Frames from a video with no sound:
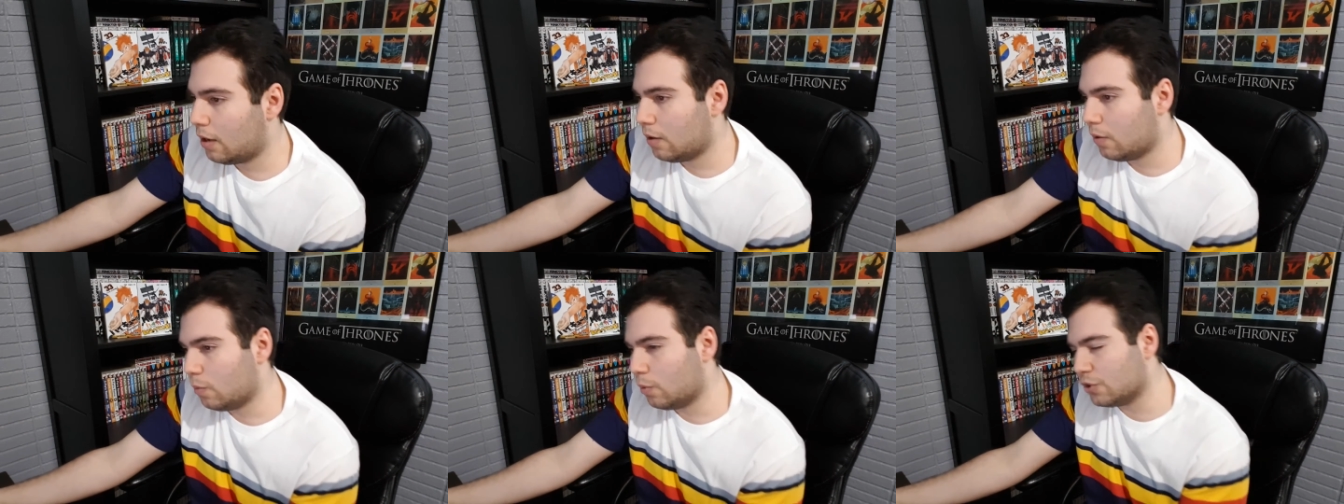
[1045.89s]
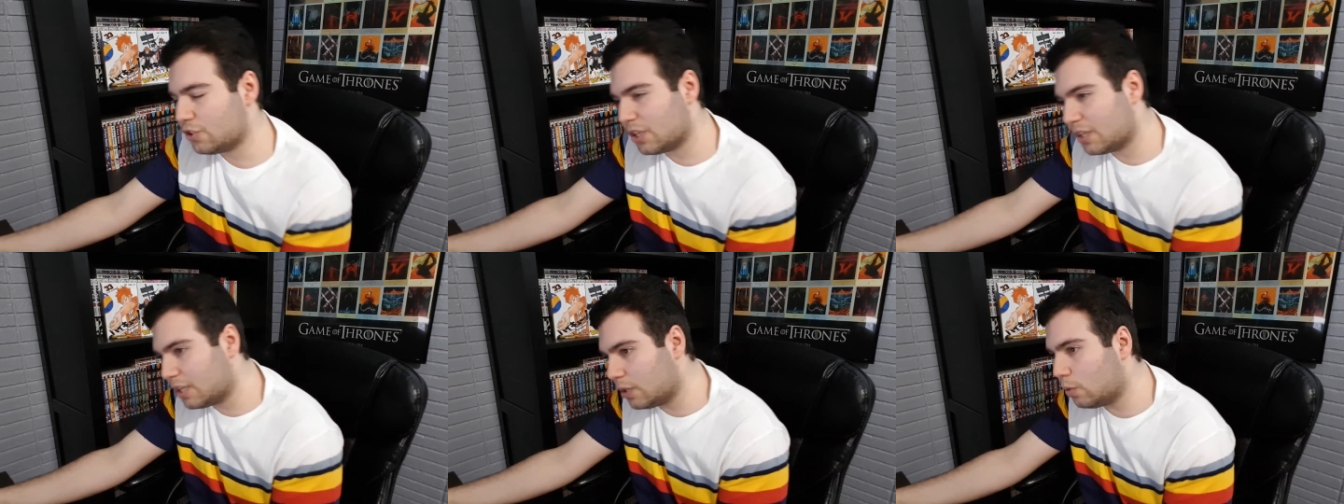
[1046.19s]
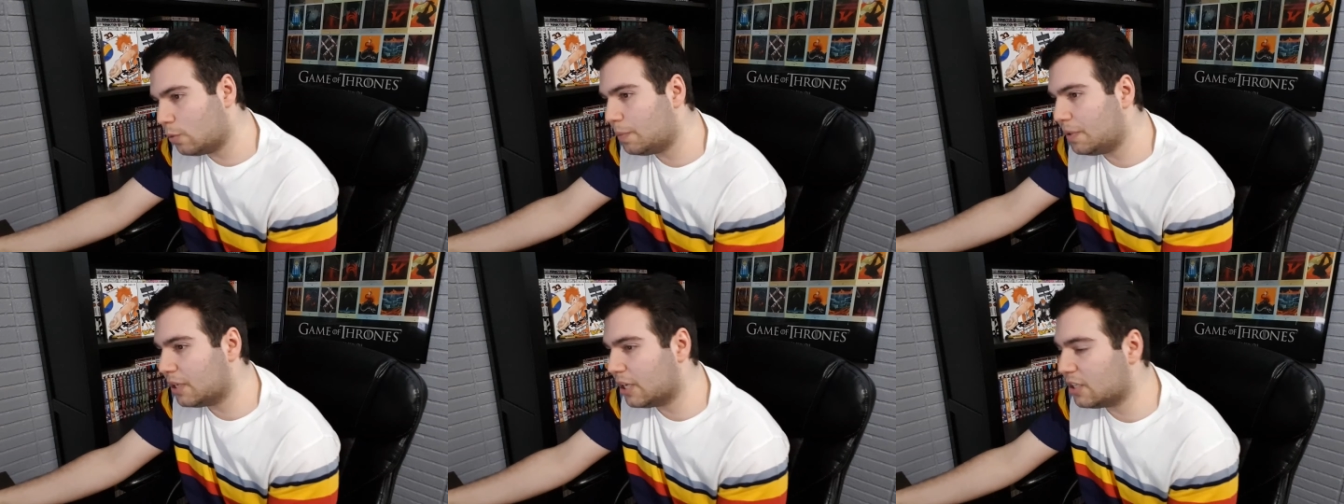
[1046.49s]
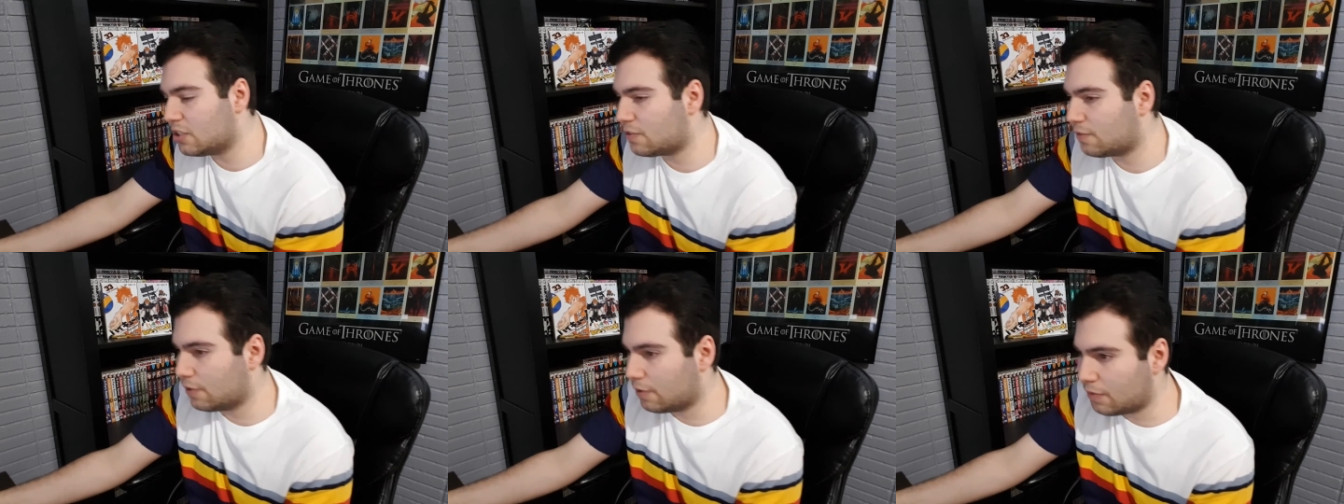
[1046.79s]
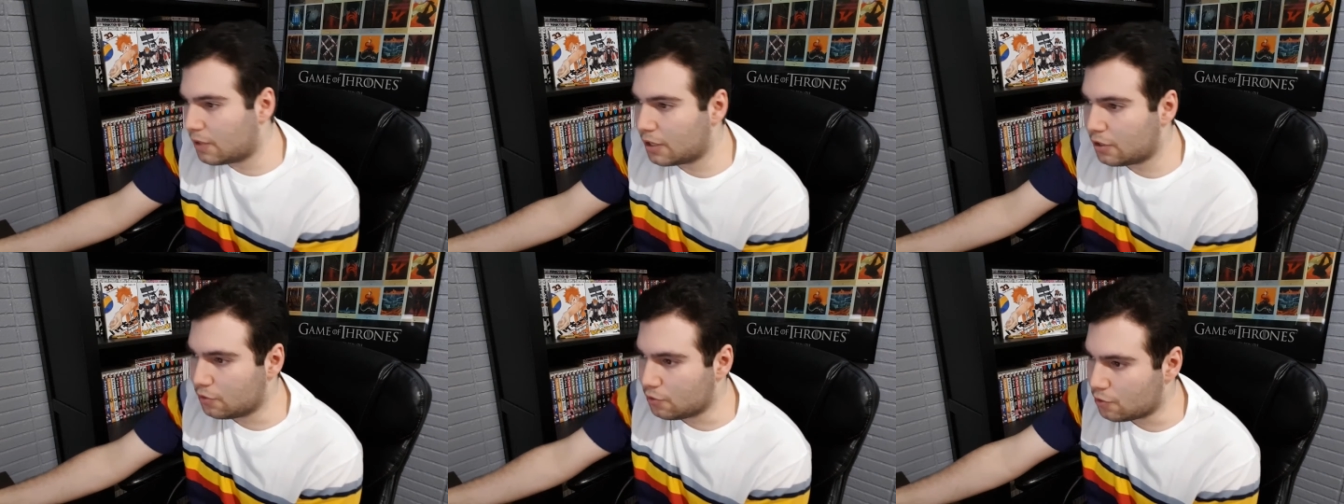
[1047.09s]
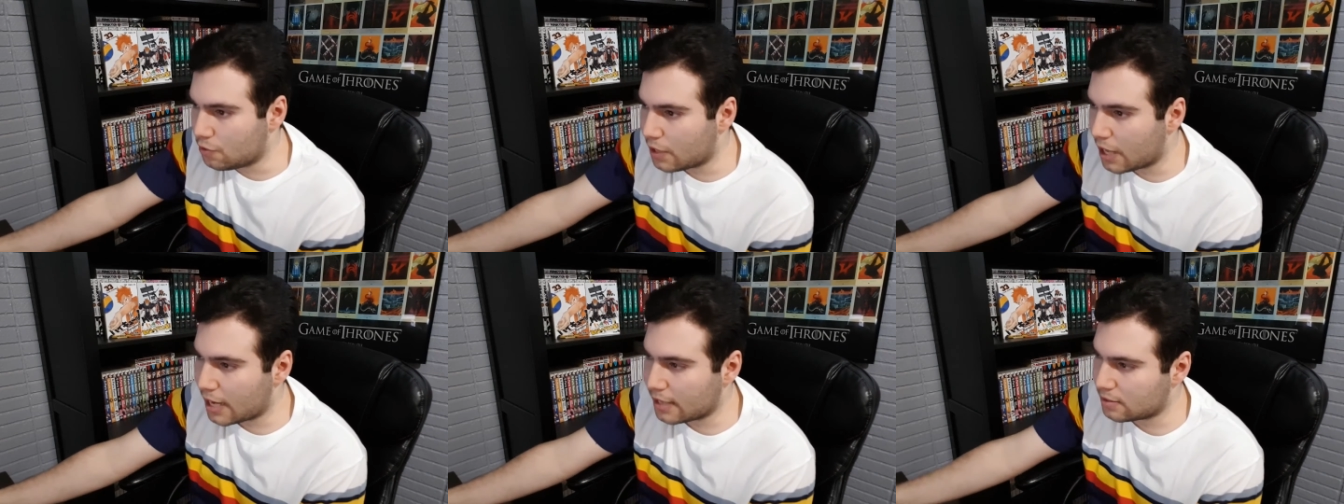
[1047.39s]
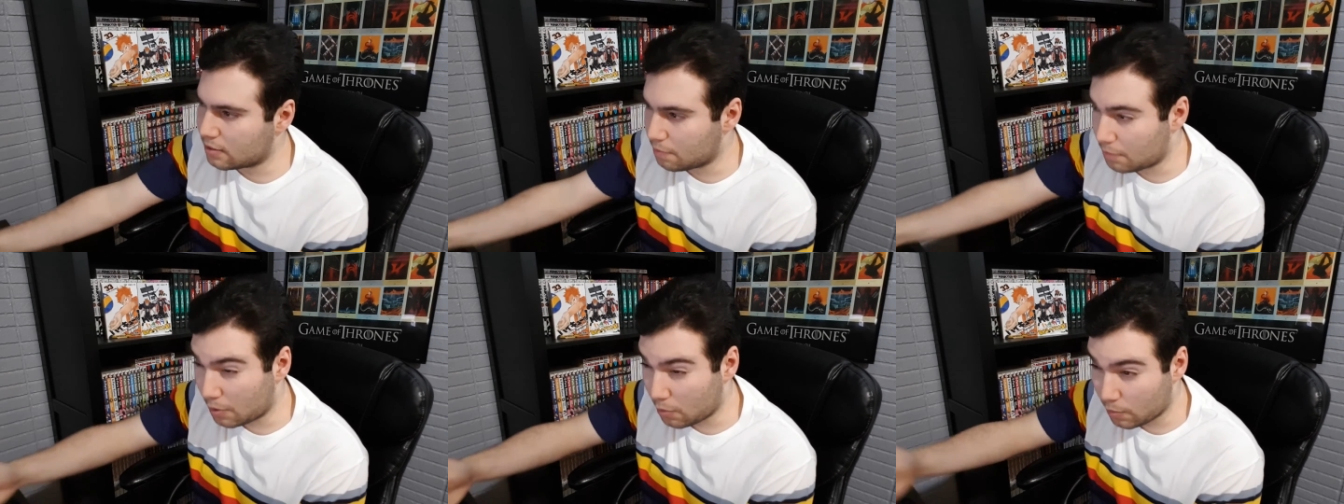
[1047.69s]
which I think would be nice if they can do
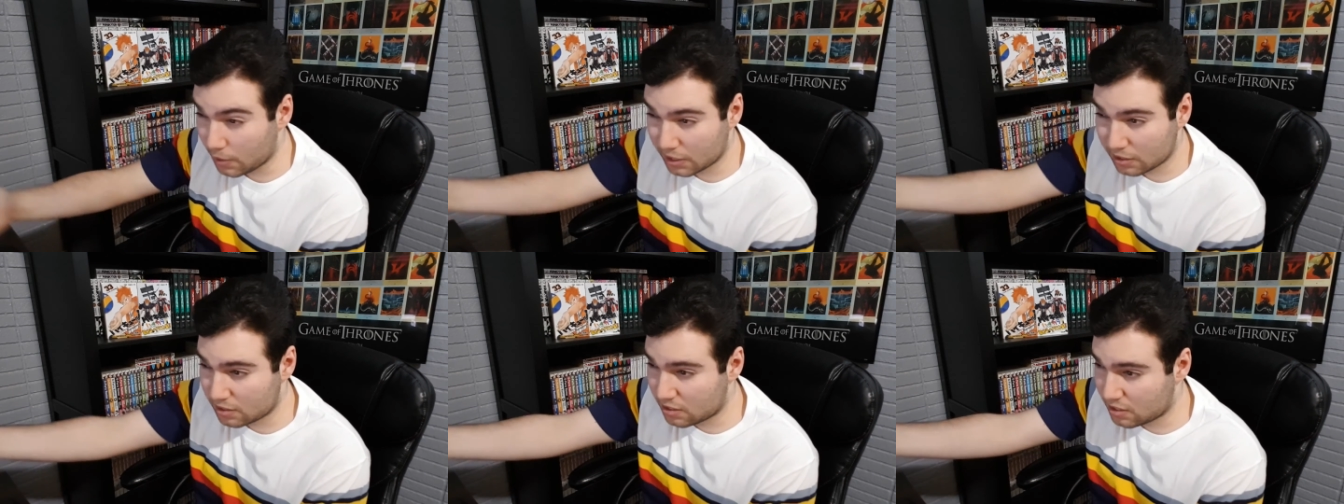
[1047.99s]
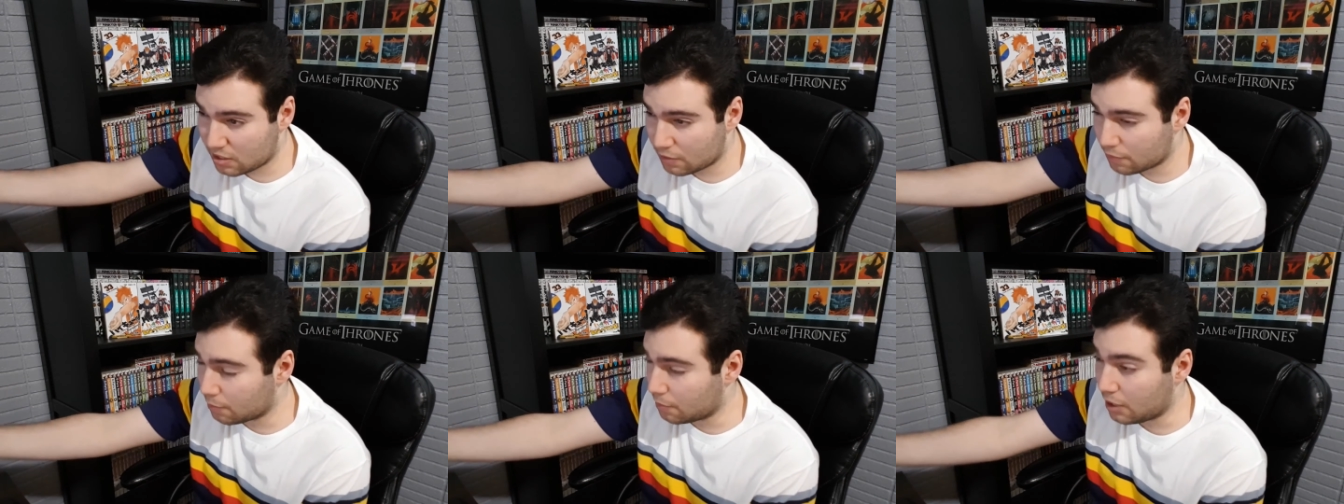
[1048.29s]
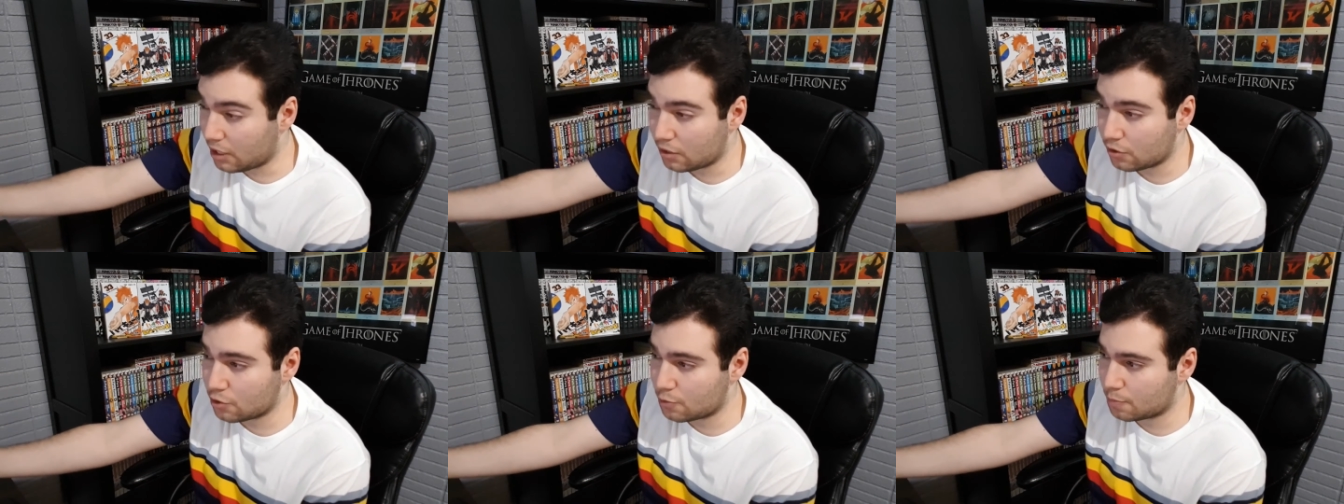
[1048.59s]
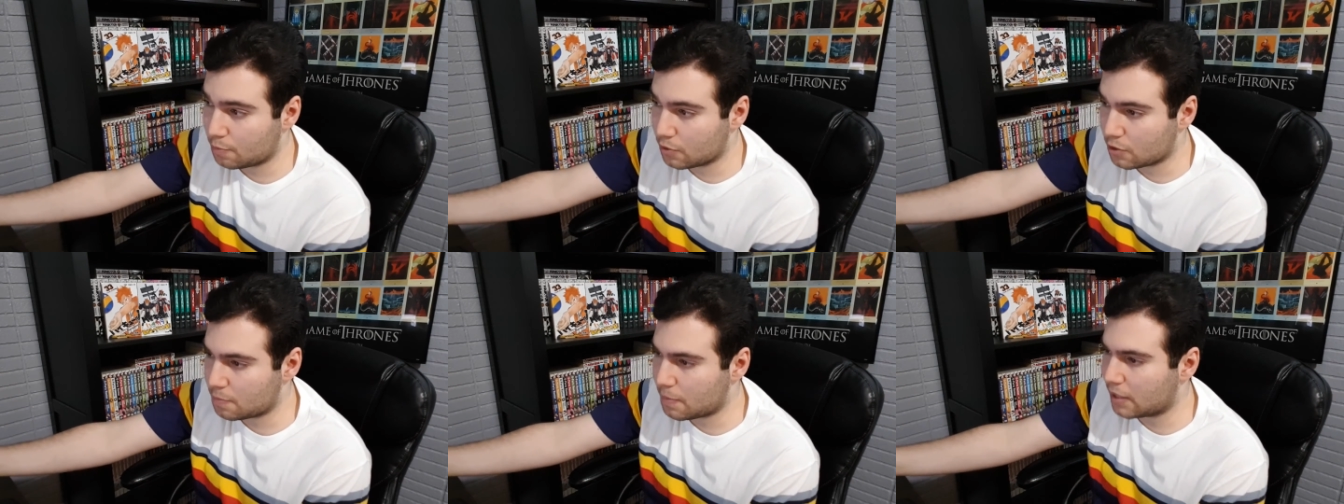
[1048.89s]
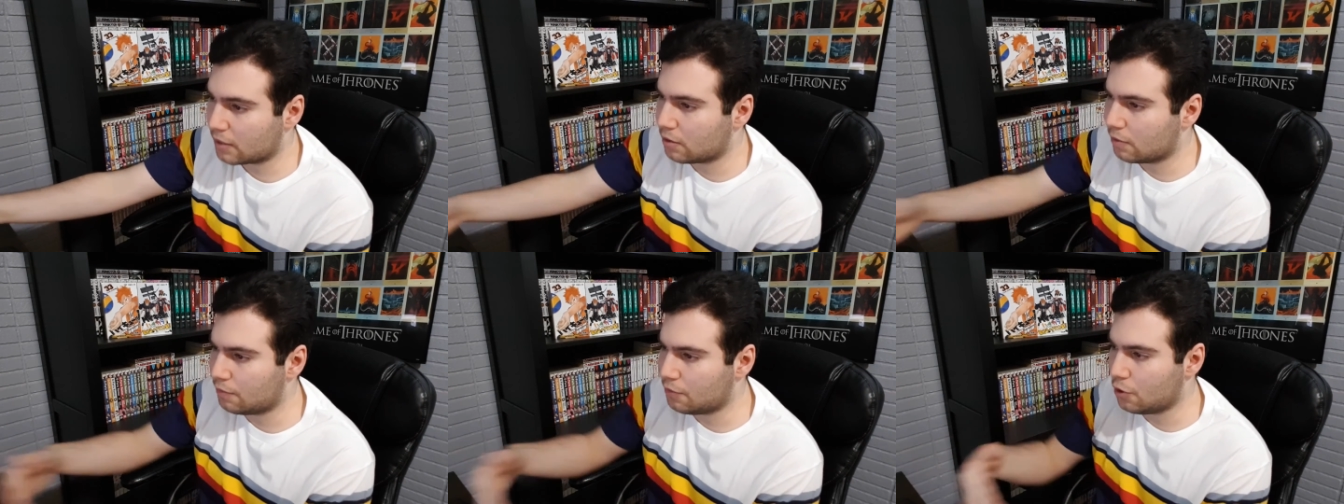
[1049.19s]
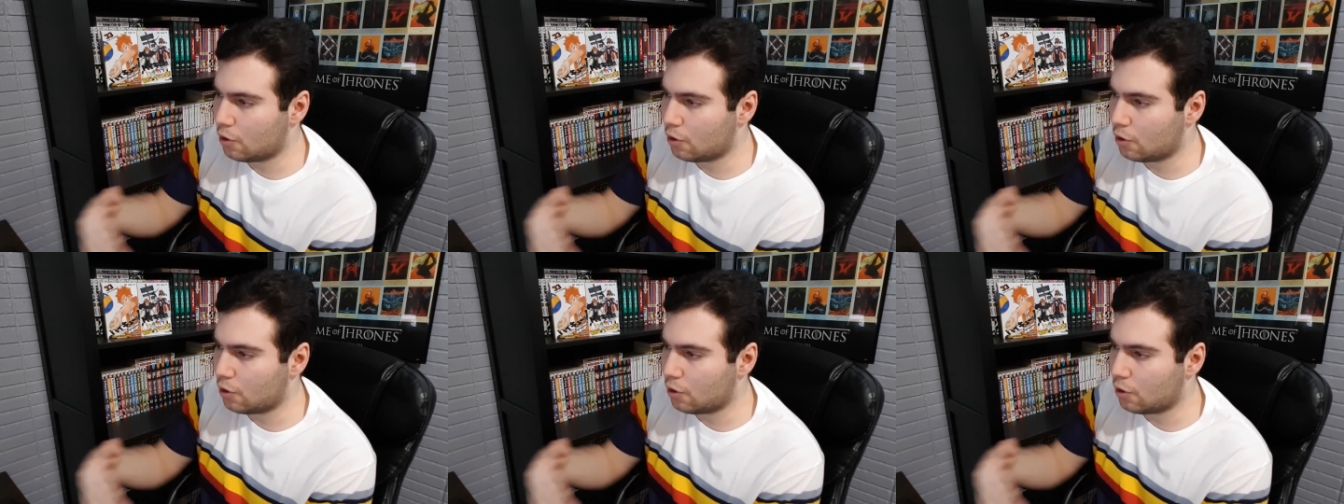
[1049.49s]
that, and maybe we get to see from the English perspective,